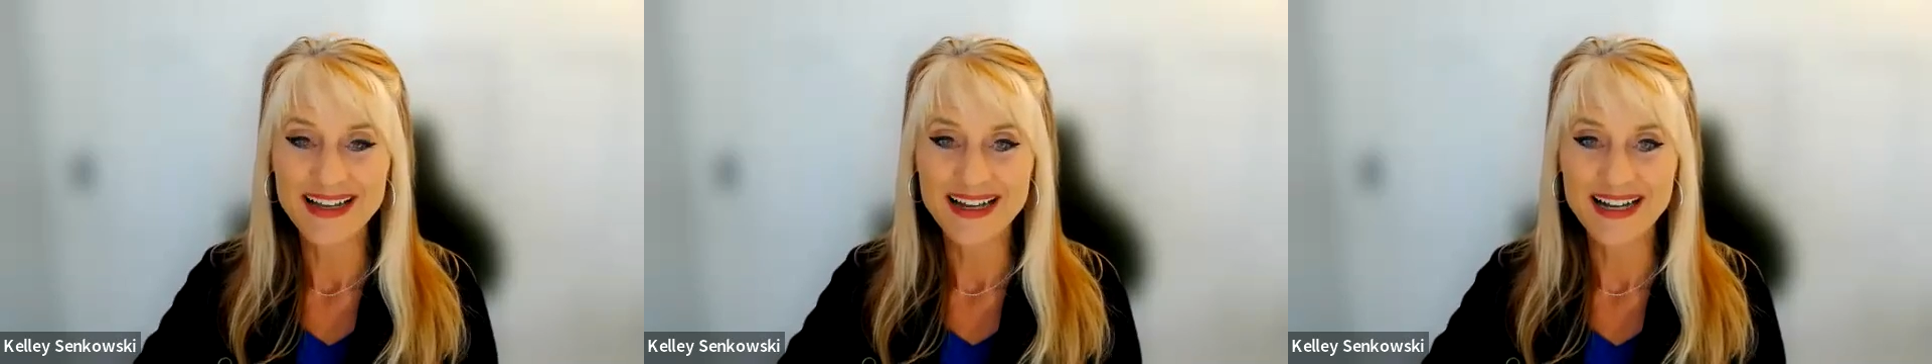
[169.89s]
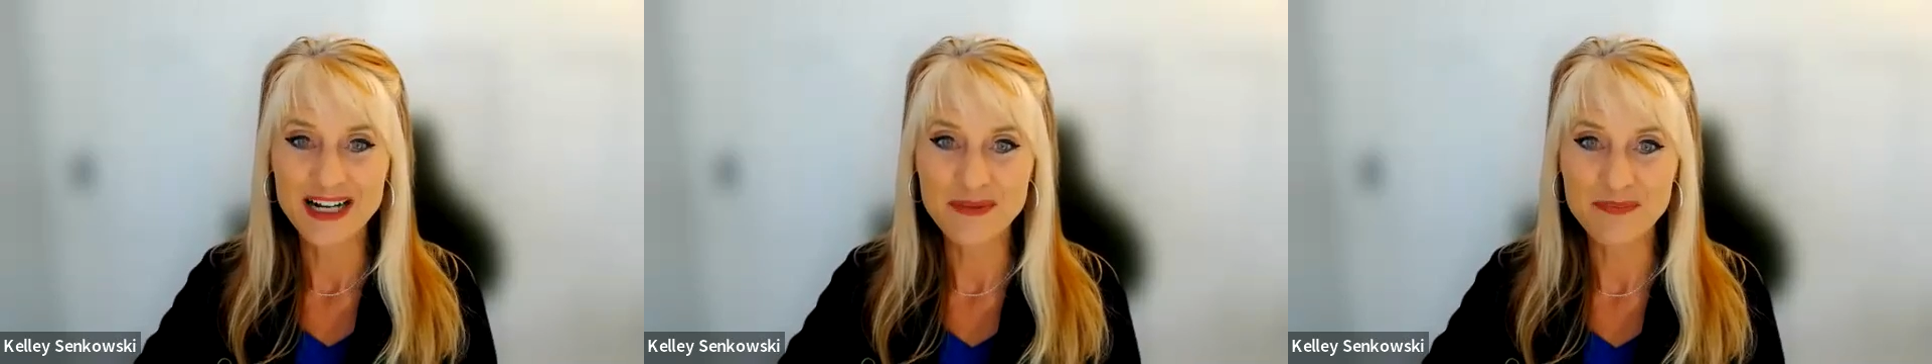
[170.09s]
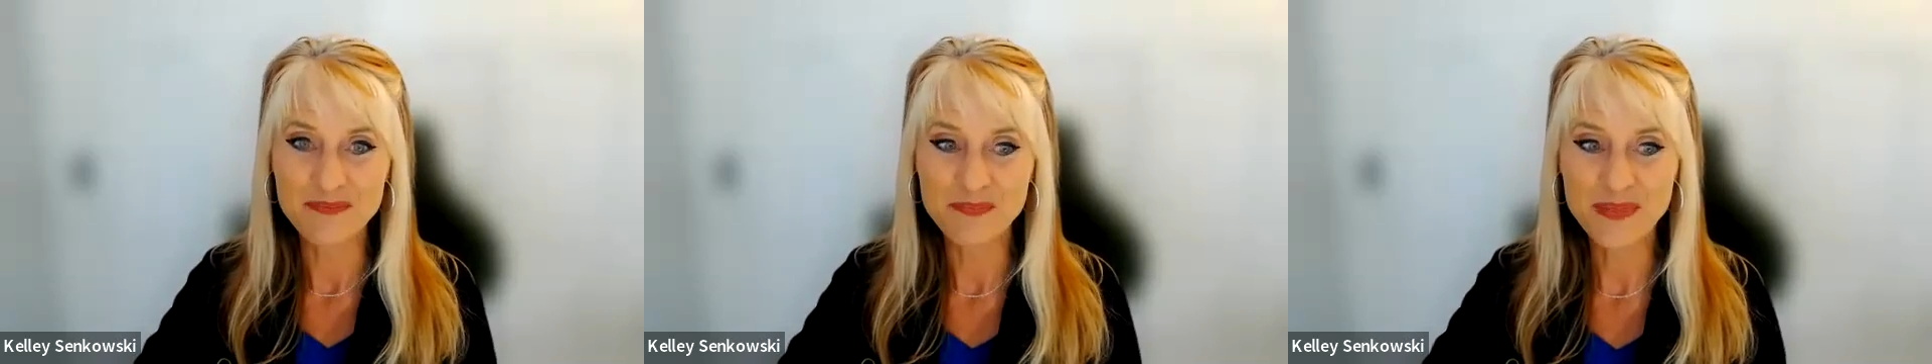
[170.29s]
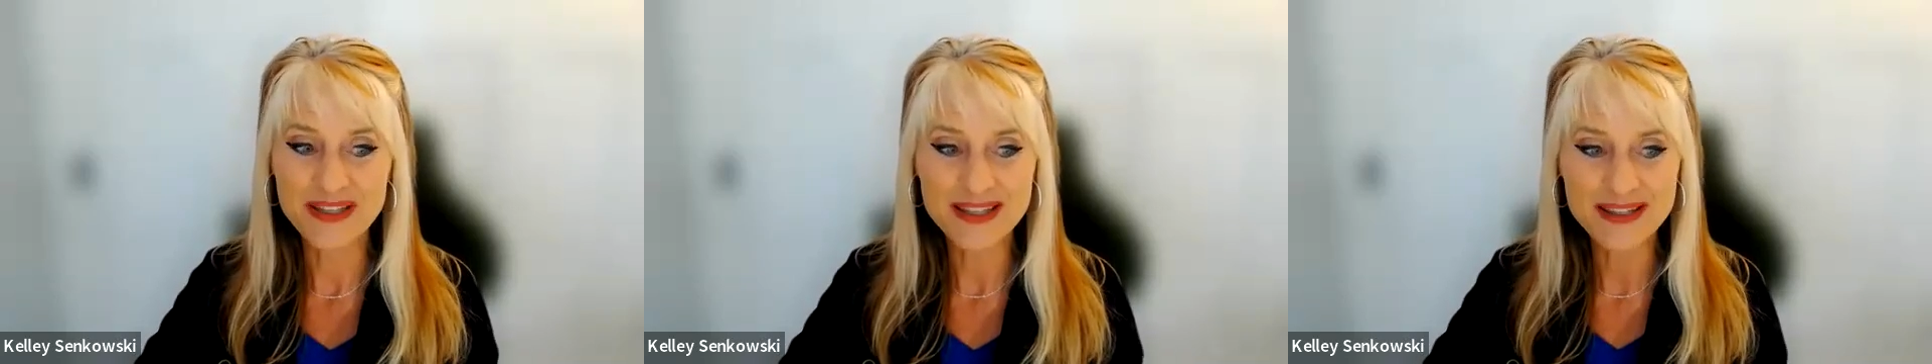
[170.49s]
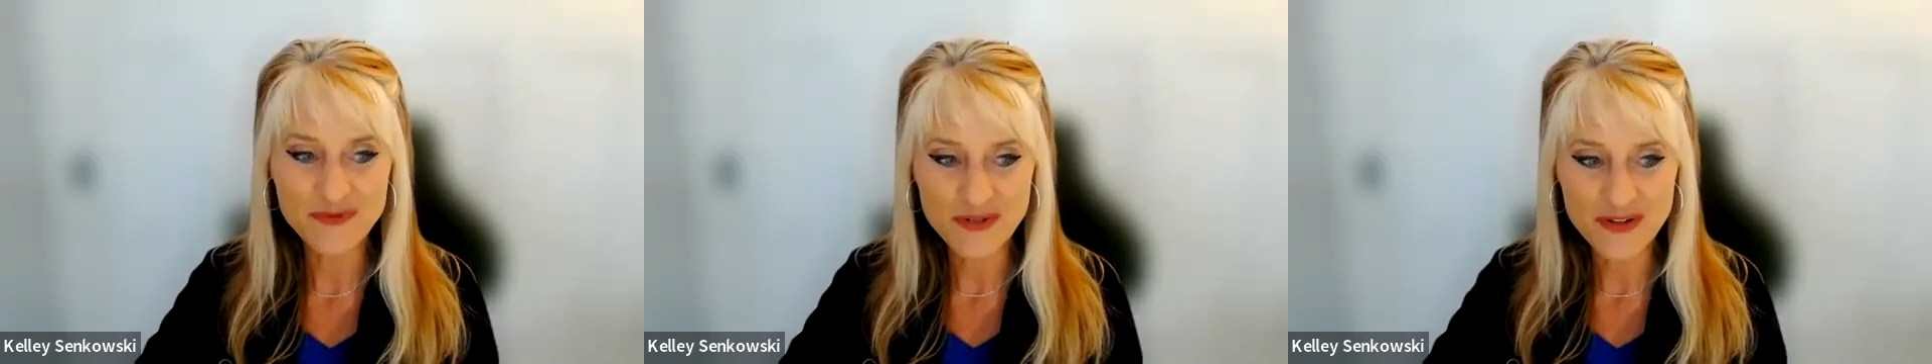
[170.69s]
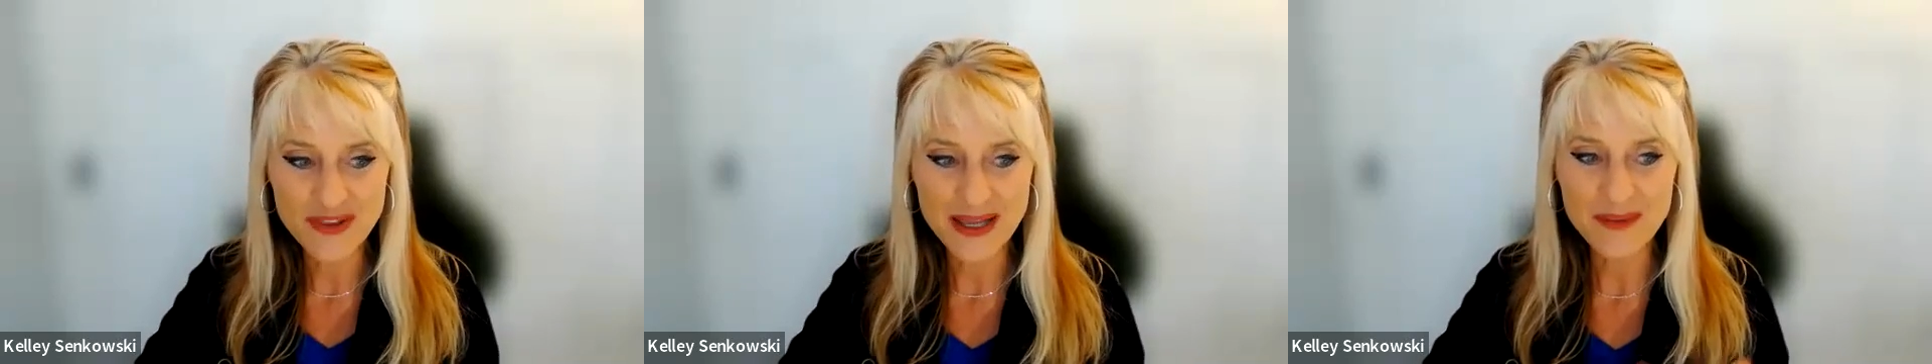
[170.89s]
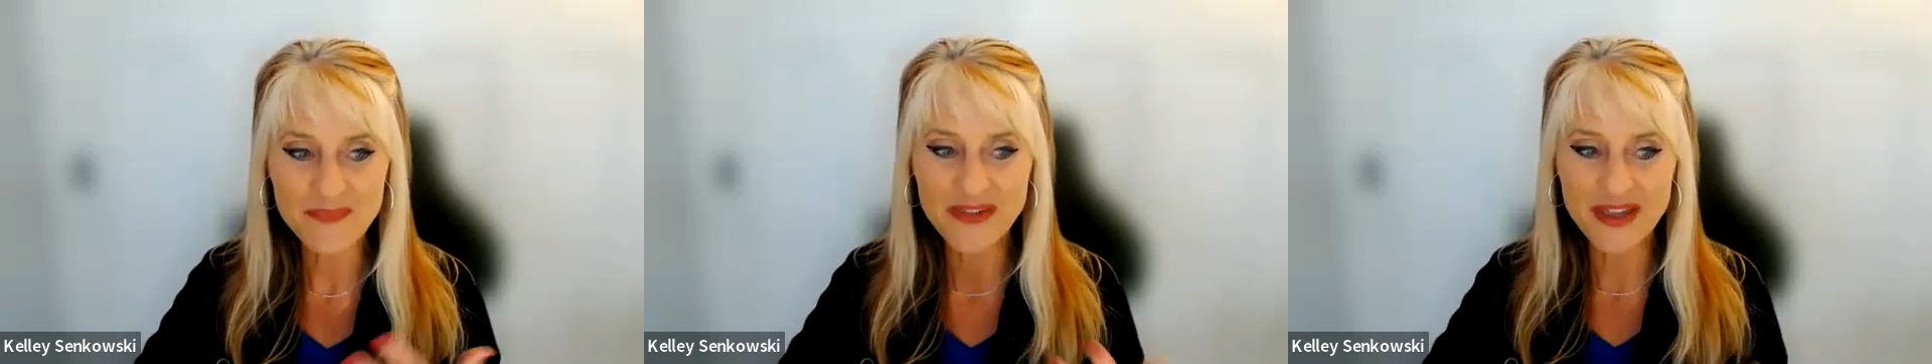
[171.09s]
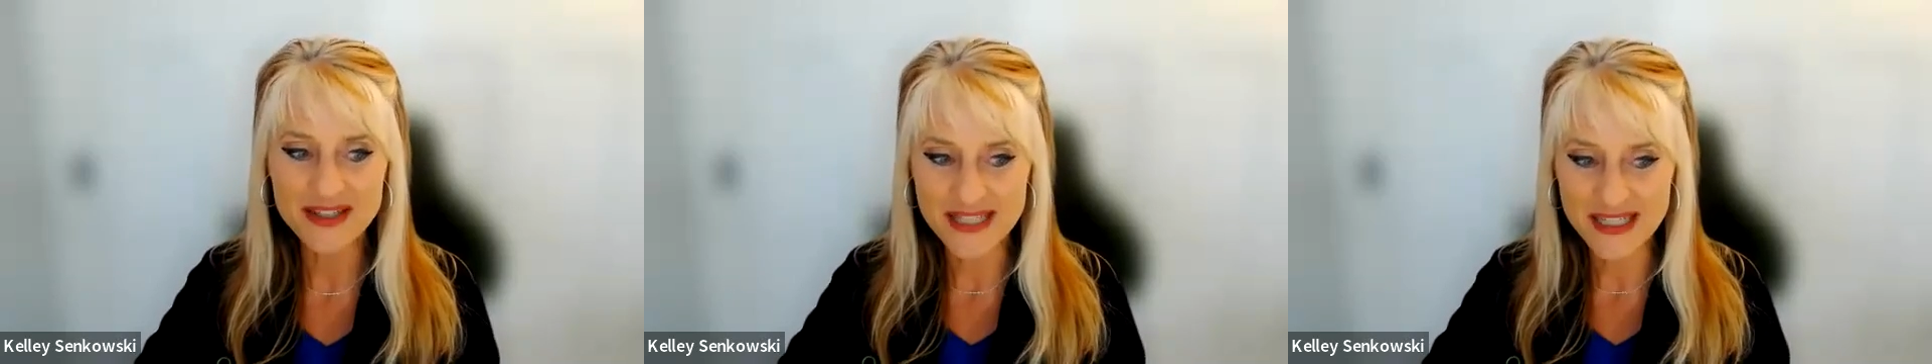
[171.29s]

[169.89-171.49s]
But for them, as